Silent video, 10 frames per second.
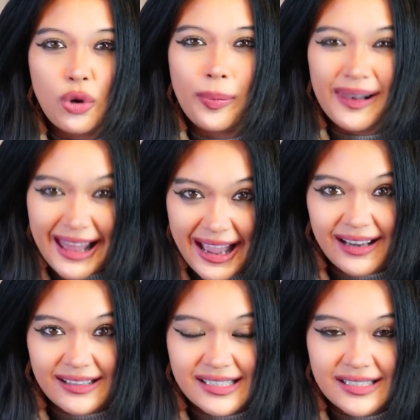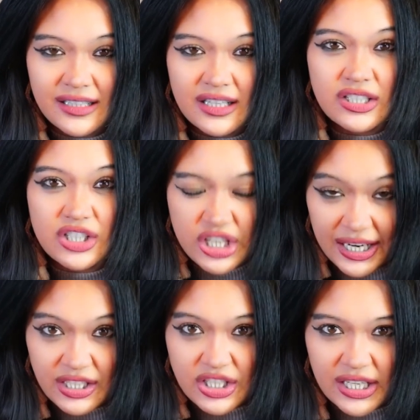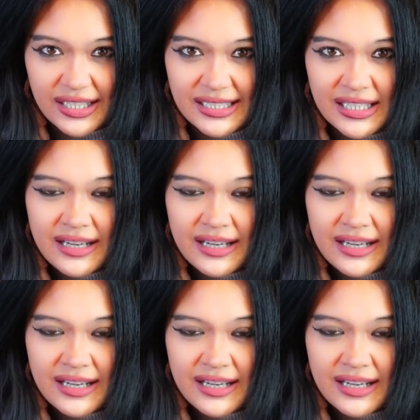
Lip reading: plans to change it.